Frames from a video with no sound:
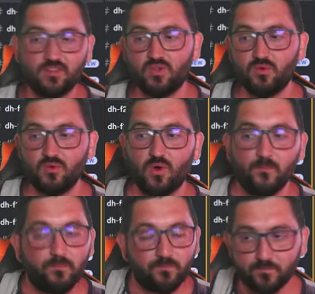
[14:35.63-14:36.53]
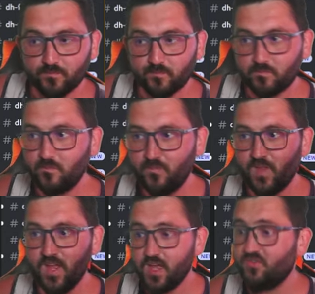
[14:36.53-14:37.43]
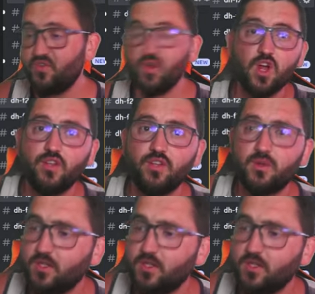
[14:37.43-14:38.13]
so you know, if you're a content